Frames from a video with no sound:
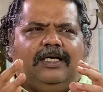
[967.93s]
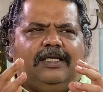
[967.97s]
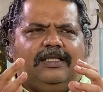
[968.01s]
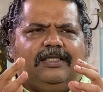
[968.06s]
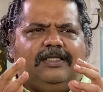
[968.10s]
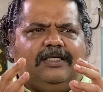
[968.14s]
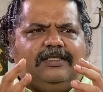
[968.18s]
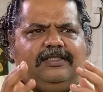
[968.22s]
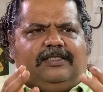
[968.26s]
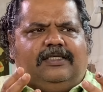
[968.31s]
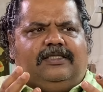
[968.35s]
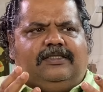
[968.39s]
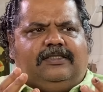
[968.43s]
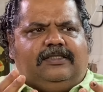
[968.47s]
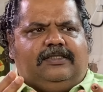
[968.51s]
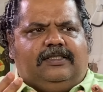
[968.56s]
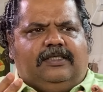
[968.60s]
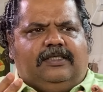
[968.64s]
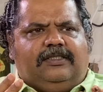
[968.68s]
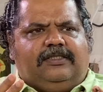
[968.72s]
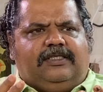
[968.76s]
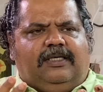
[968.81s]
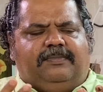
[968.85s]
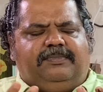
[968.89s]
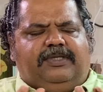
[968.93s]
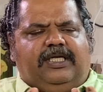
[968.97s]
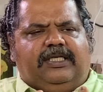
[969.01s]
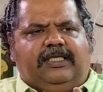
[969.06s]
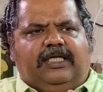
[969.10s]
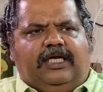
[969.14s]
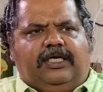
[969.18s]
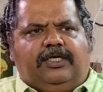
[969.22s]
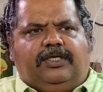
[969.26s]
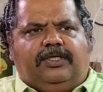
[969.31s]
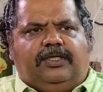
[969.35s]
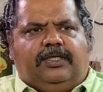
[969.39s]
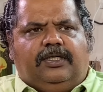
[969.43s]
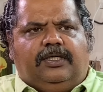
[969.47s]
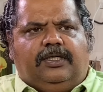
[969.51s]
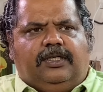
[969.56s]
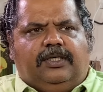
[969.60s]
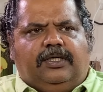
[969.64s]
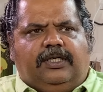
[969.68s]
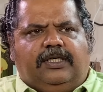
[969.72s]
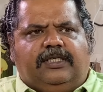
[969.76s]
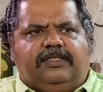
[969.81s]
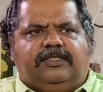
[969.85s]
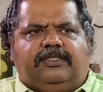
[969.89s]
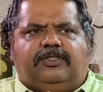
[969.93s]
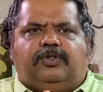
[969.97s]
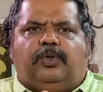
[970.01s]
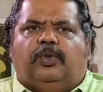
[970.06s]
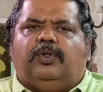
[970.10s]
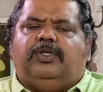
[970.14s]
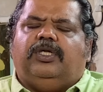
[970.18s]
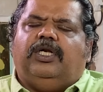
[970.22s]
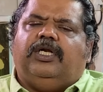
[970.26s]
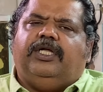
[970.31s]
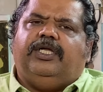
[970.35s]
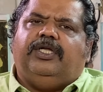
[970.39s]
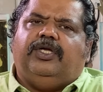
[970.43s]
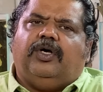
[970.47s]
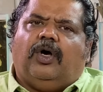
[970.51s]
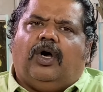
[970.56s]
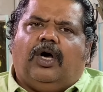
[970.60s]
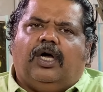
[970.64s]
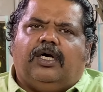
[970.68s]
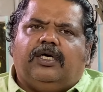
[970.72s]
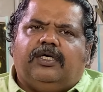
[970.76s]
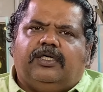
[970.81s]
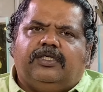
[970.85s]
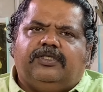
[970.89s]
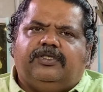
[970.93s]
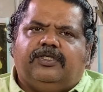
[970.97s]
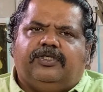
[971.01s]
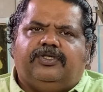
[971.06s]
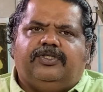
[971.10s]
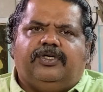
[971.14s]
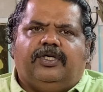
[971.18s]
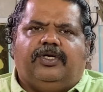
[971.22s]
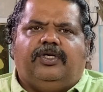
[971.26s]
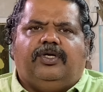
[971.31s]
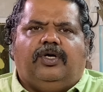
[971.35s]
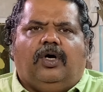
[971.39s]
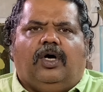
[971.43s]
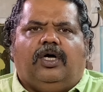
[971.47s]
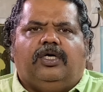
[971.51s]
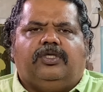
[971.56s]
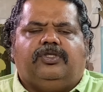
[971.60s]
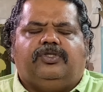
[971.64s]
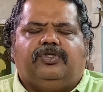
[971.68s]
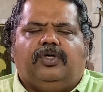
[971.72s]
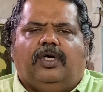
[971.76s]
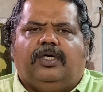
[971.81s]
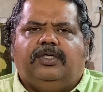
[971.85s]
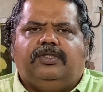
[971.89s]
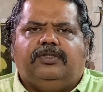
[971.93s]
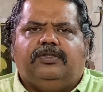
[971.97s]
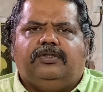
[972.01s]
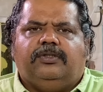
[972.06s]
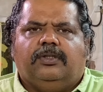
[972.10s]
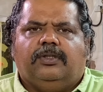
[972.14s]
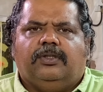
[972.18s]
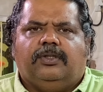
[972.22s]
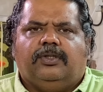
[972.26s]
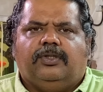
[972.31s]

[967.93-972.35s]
This is something that is totally your decision, your choice.